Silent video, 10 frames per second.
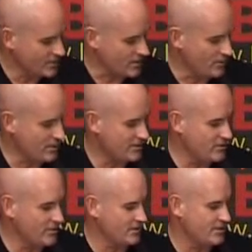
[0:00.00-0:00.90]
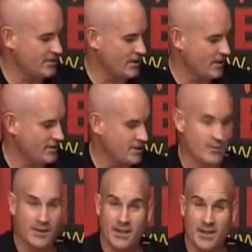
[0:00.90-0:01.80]
So let's look at this. It's going to
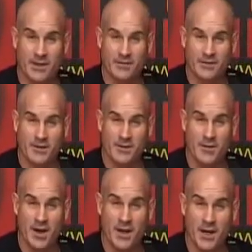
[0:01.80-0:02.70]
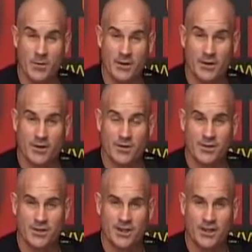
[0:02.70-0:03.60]
be in the key of D minor, and we're going to use
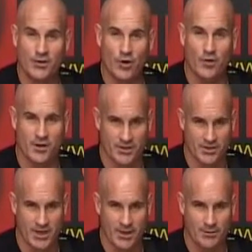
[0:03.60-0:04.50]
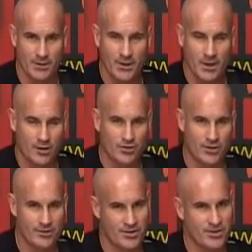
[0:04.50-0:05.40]
a D Dorian scale. I'll show
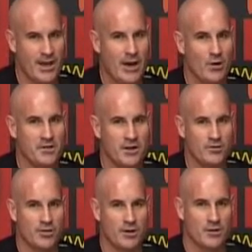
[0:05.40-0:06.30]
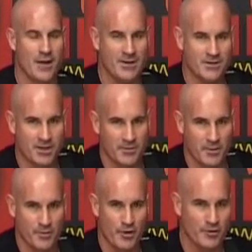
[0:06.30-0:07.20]
you the scale, and then I'll show you how it's going to be
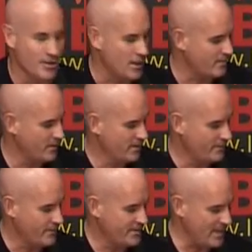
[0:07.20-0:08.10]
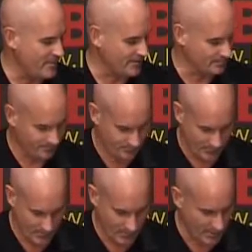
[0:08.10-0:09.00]
broken up for the tapping.
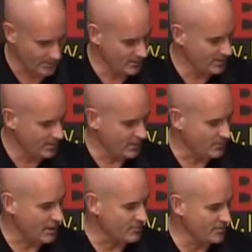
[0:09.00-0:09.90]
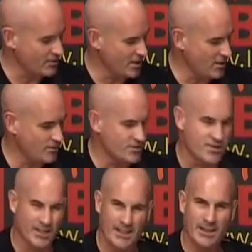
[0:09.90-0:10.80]
Okay, here we go. I'm going to start on
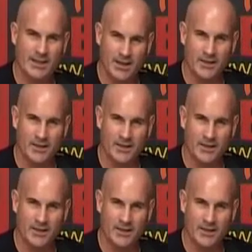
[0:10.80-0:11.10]
C.